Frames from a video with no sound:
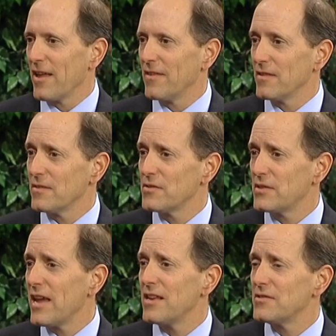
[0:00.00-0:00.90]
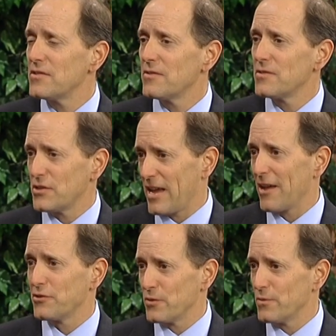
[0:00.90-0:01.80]
and the state's
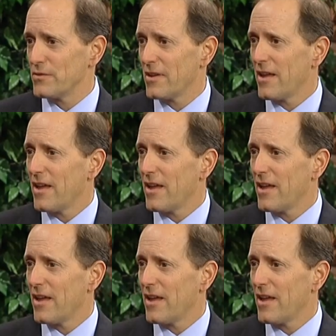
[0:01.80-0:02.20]
statues.